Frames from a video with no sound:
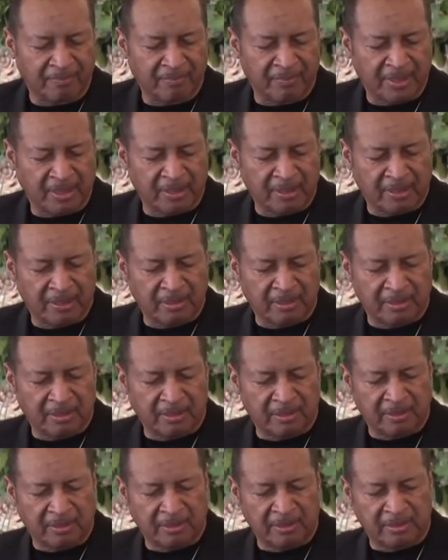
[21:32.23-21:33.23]

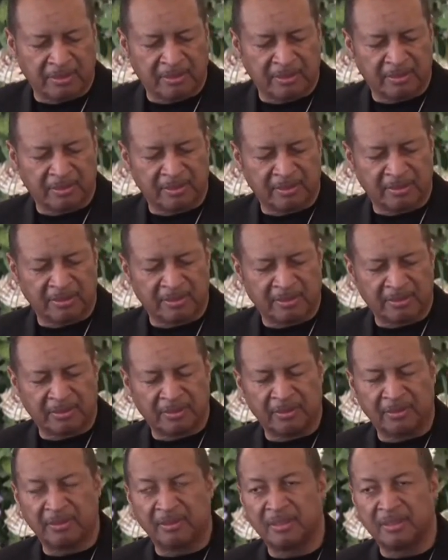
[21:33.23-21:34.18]
Nobody speaks.